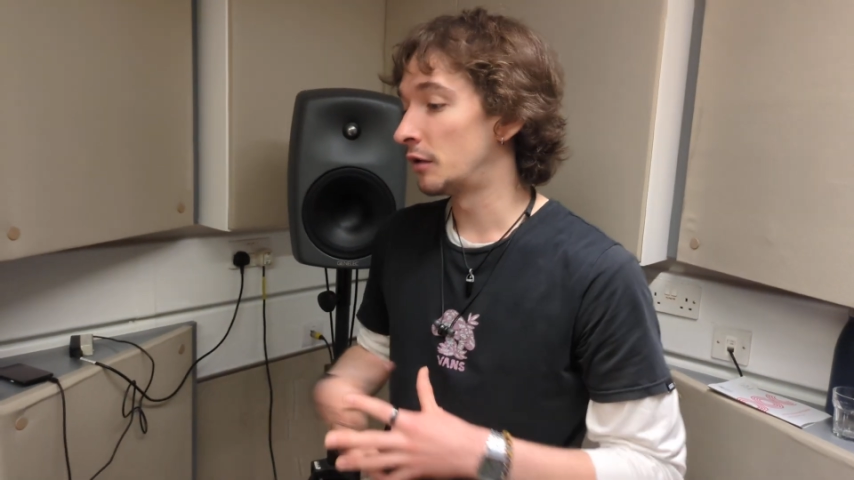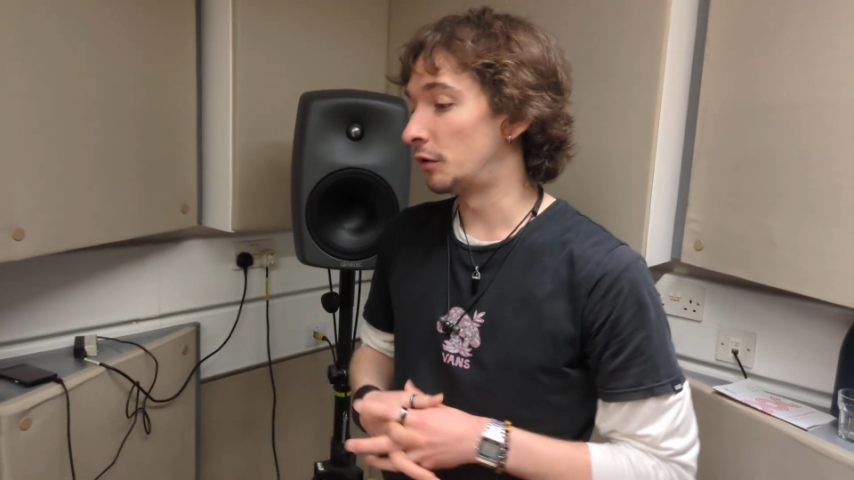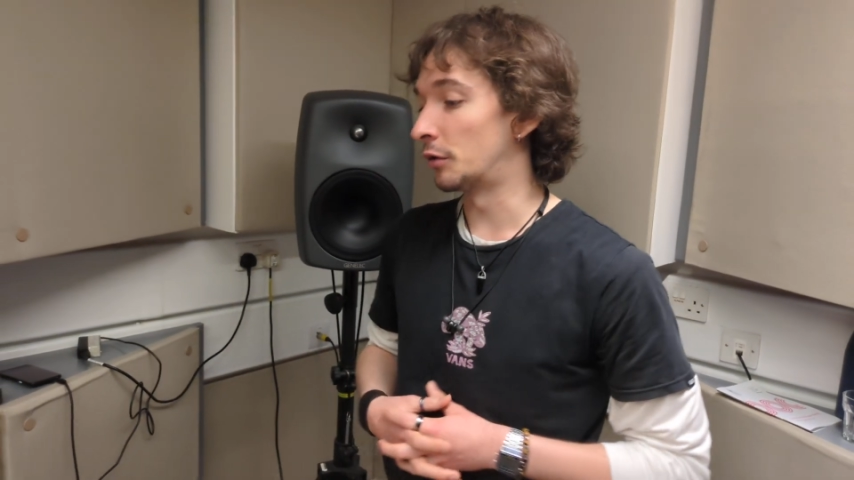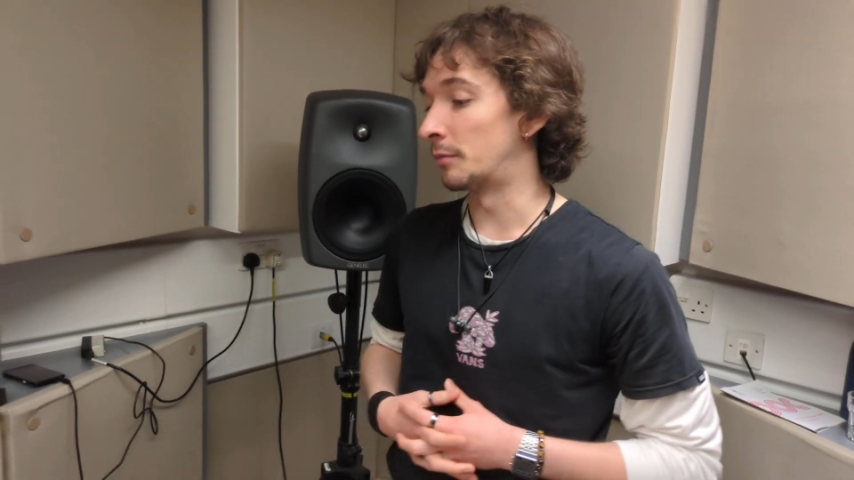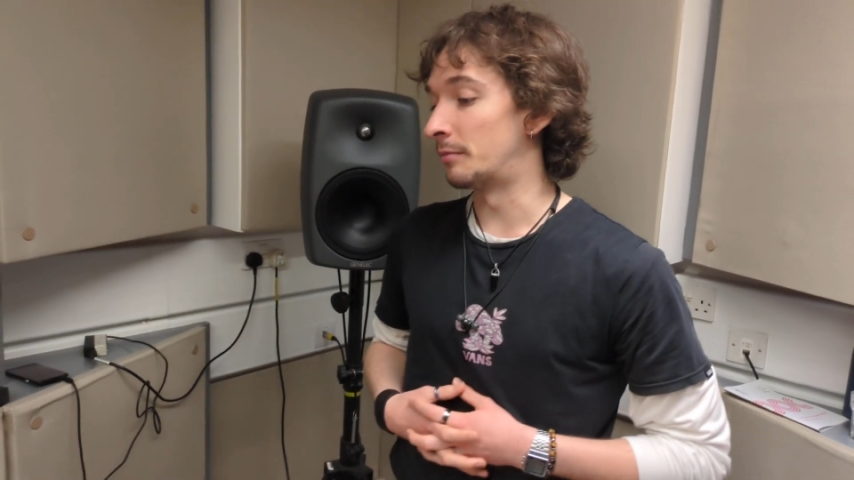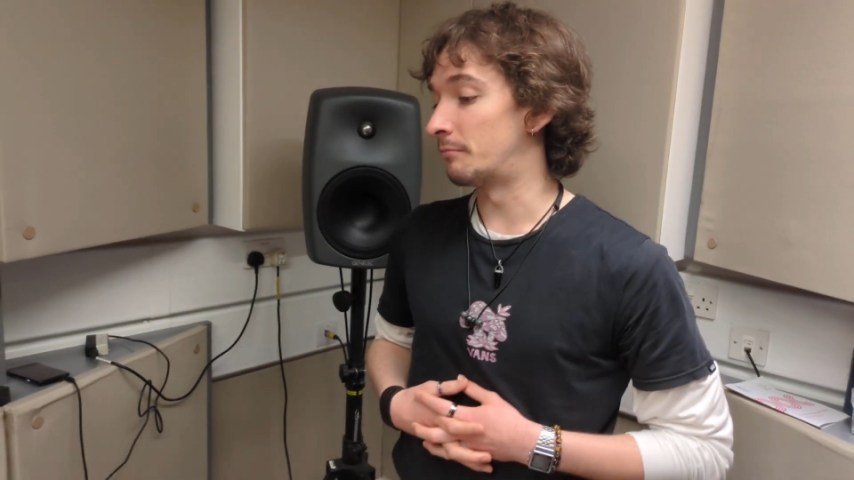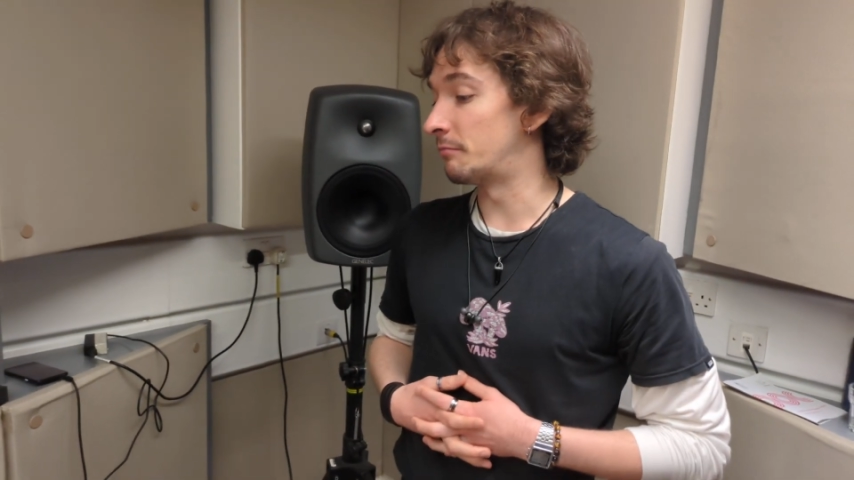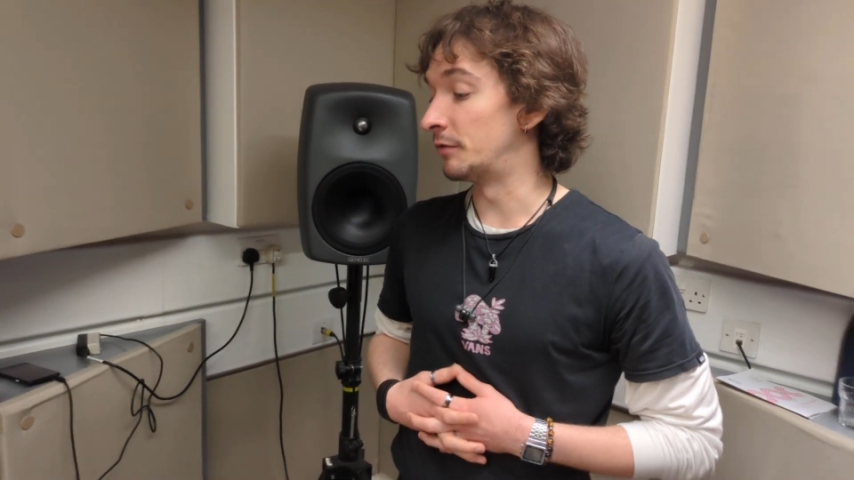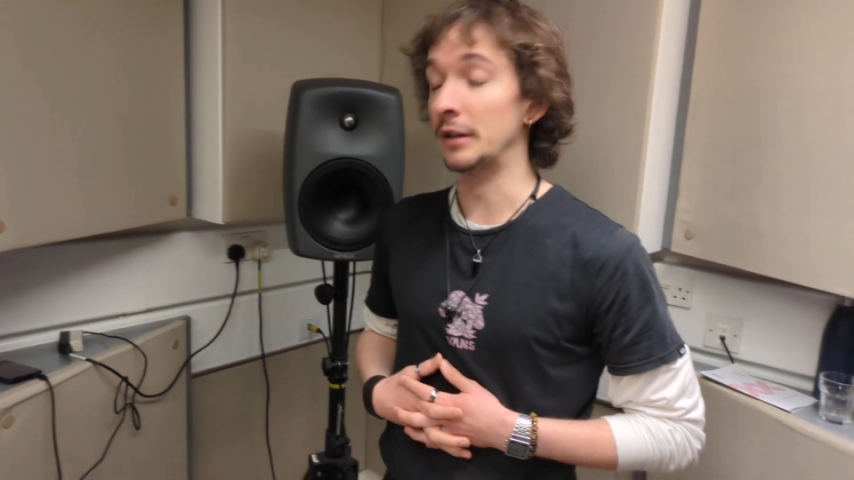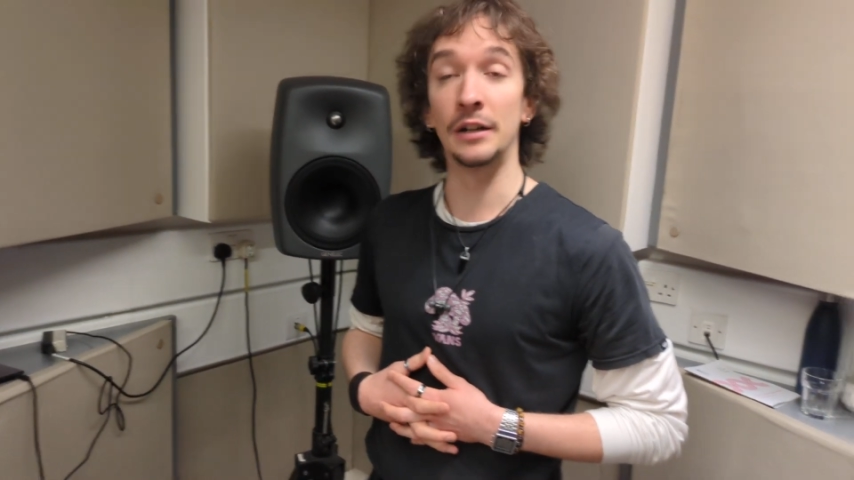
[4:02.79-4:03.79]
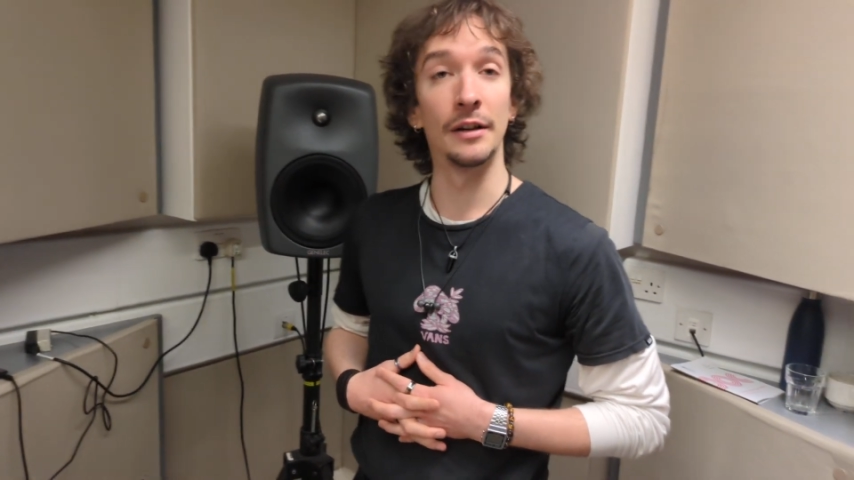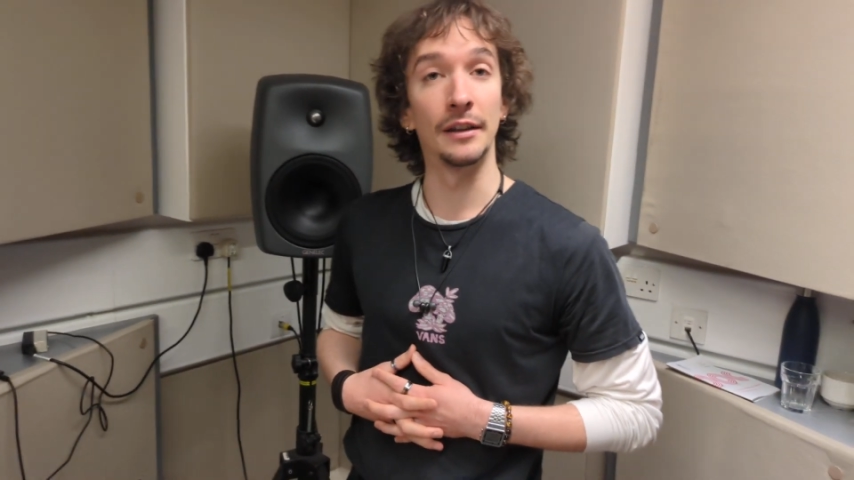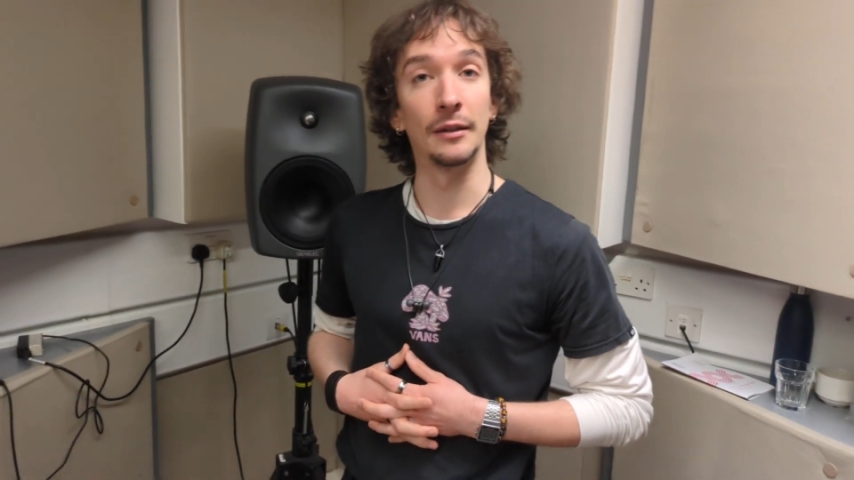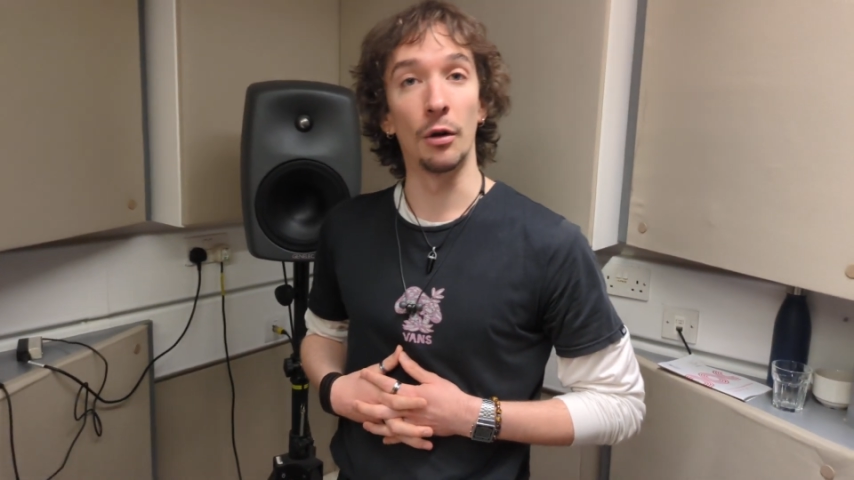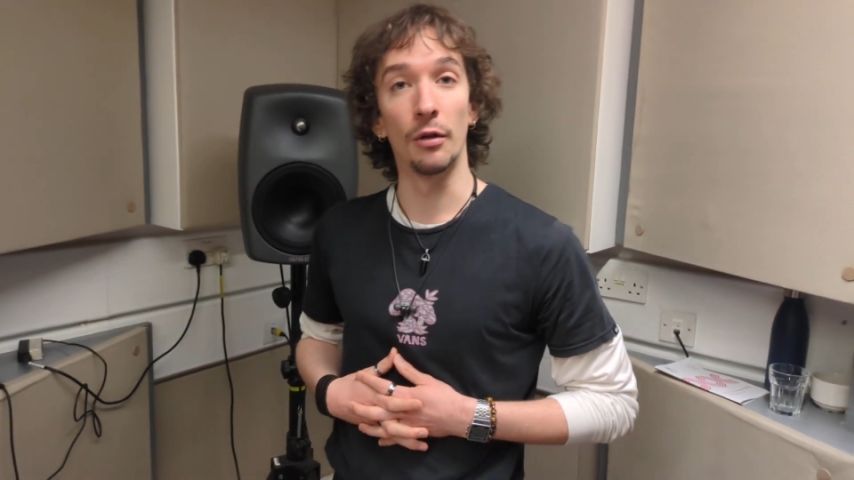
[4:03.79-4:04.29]
You could
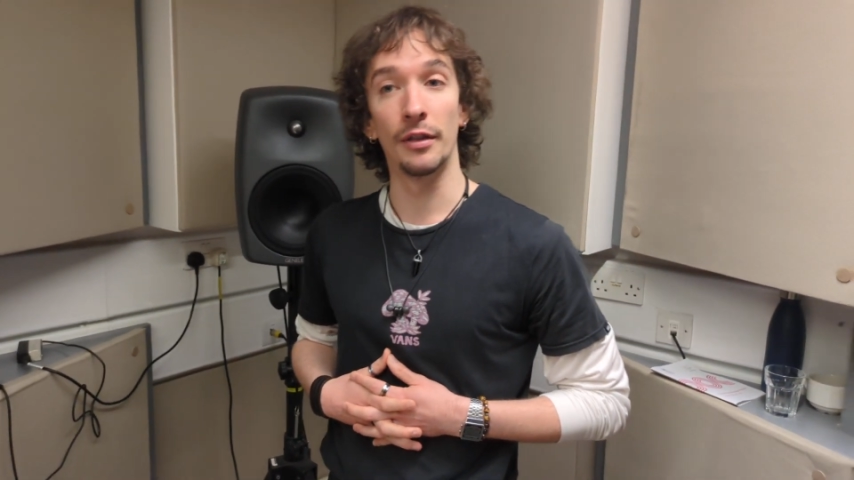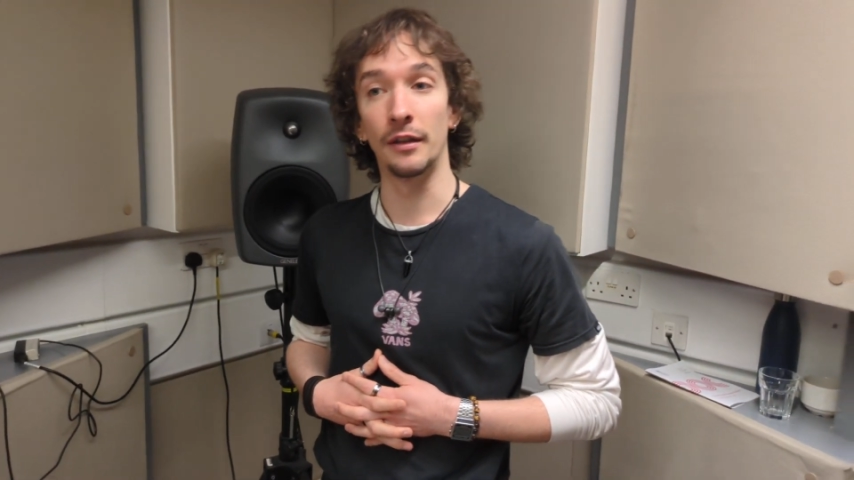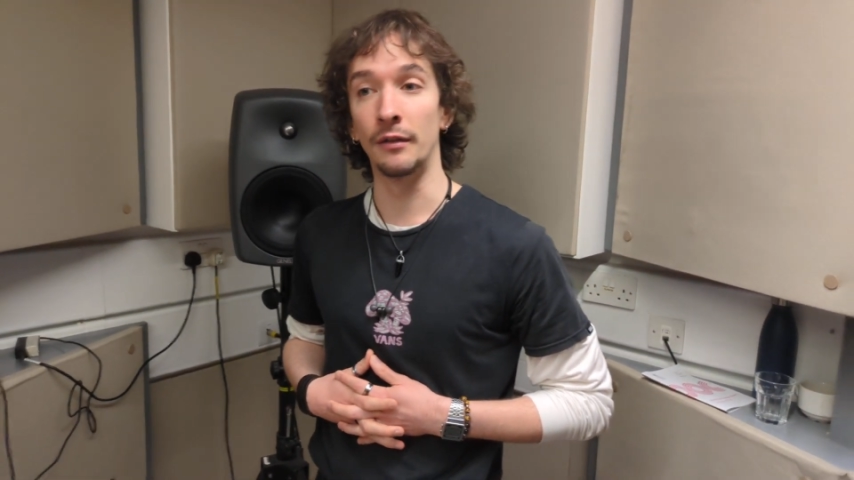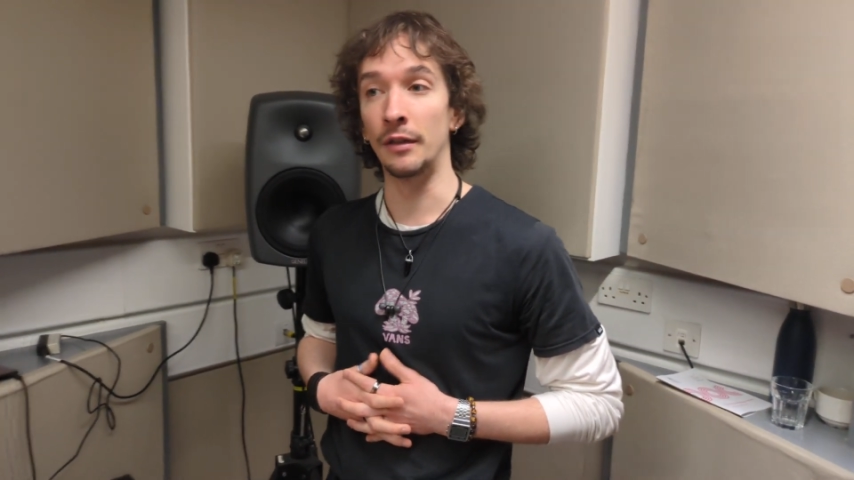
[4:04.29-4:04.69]
recreate the whole thing